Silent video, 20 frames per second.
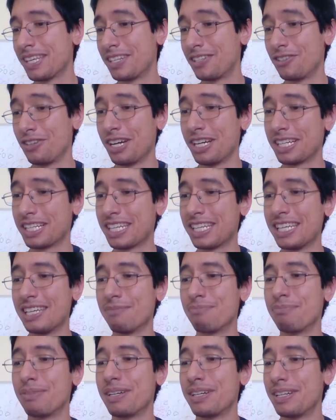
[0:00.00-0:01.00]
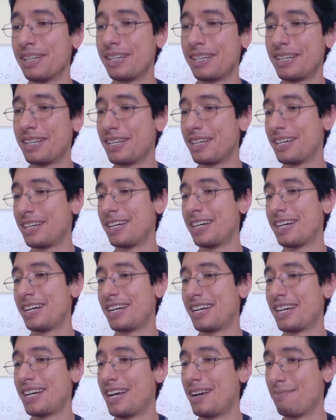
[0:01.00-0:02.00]
trying to keep
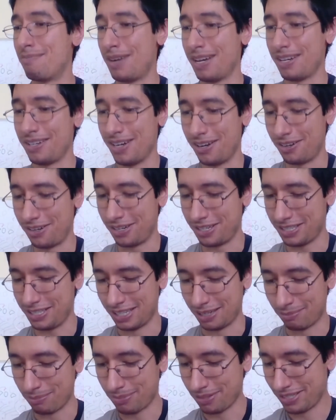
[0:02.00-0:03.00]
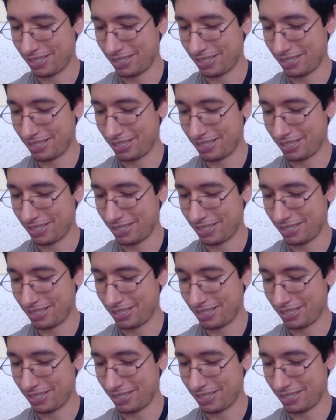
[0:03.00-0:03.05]
my daughter asleep.